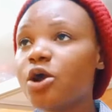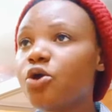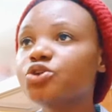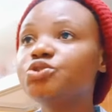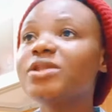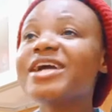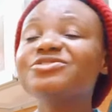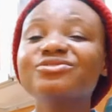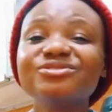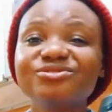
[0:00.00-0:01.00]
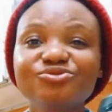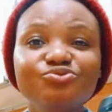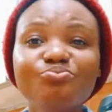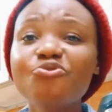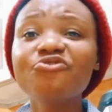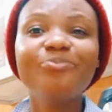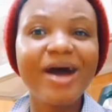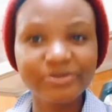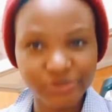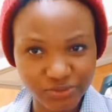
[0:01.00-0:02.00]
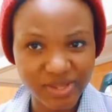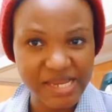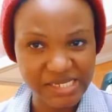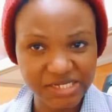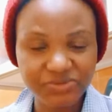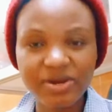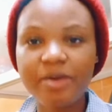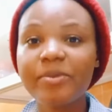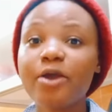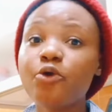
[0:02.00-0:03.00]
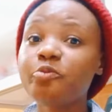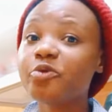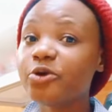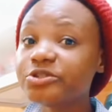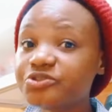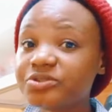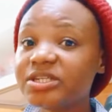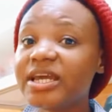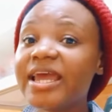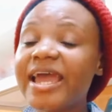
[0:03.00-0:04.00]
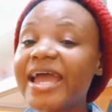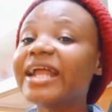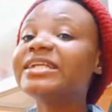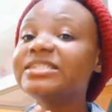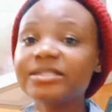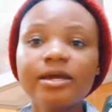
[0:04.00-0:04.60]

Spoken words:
or should I just move back to Nigeria, my own country, and